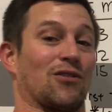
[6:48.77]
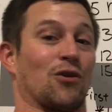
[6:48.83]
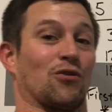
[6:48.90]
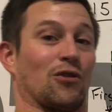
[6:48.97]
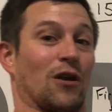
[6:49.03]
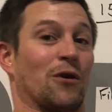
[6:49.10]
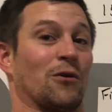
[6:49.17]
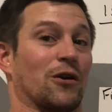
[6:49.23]

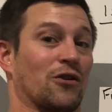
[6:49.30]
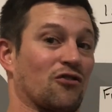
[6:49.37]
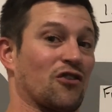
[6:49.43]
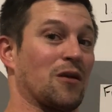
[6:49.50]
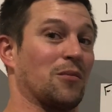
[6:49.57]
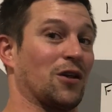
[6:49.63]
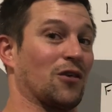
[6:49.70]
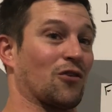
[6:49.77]
lower
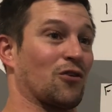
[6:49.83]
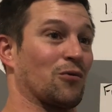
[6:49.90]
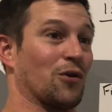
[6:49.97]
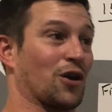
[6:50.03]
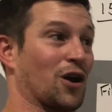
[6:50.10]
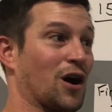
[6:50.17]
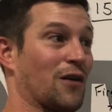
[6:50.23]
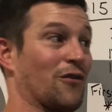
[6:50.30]
extremities to
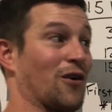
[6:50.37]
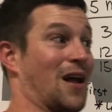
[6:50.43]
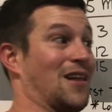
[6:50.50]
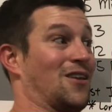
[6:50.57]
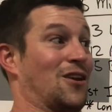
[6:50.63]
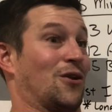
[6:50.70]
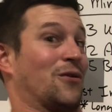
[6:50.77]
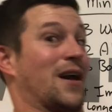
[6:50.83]
recover, and
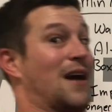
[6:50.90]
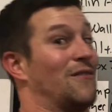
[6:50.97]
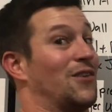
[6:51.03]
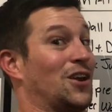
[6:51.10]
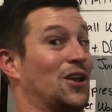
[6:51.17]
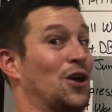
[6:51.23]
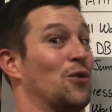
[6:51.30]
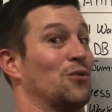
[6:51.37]
you don't have
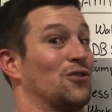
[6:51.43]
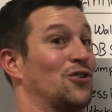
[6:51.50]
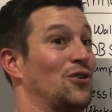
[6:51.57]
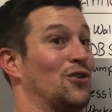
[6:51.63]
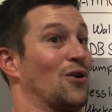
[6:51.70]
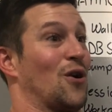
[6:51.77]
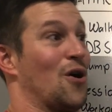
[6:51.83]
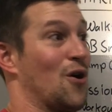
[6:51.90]
any going to
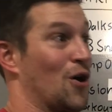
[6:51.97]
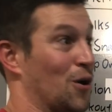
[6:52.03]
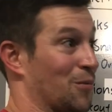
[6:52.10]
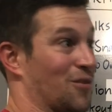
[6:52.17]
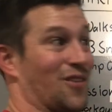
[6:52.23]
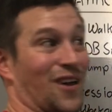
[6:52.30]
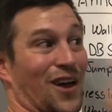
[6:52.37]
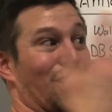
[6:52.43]
your
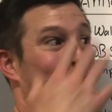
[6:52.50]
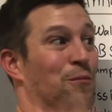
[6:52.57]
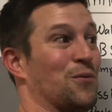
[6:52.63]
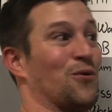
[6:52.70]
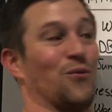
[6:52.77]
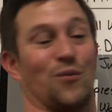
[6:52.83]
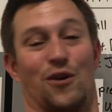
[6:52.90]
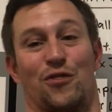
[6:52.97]
arms to help
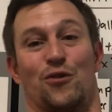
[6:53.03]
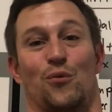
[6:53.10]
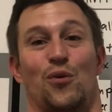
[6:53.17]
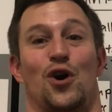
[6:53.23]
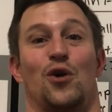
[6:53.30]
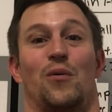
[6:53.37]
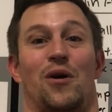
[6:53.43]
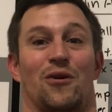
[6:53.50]
with the
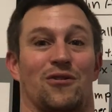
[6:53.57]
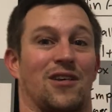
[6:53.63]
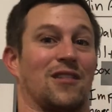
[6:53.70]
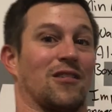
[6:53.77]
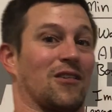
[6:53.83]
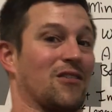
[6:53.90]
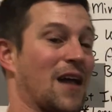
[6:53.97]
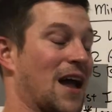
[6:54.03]
wall walks and
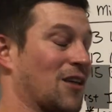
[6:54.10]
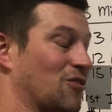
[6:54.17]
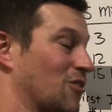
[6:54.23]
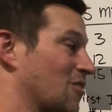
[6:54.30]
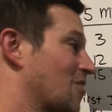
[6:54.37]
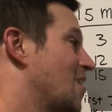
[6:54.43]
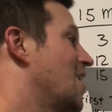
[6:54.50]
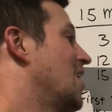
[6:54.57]
the
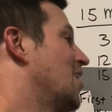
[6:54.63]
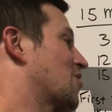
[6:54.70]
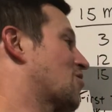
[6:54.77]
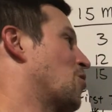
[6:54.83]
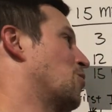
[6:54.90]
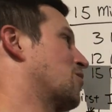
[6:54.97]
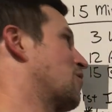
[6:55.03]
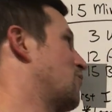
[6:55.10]
snatches. So it's a